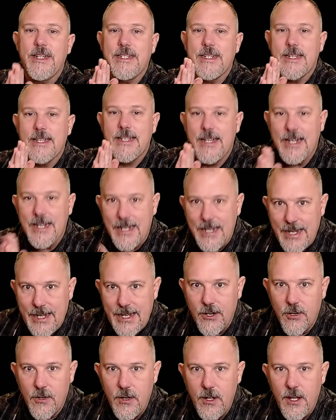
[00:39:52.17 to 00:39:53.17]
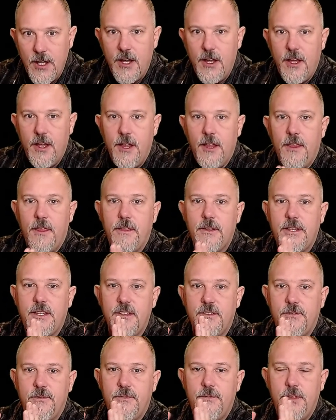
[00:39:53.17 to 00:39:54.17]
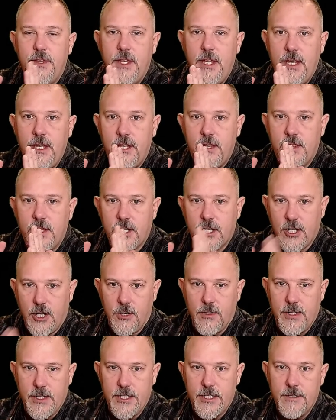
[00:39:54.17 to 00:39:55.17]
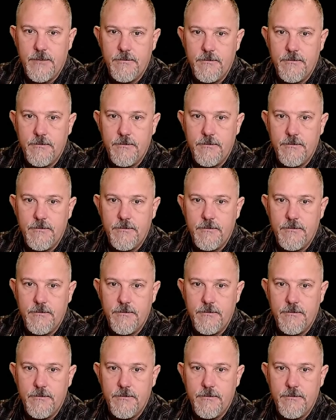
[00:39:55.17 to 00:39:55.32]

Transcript: to clear the, the, the current.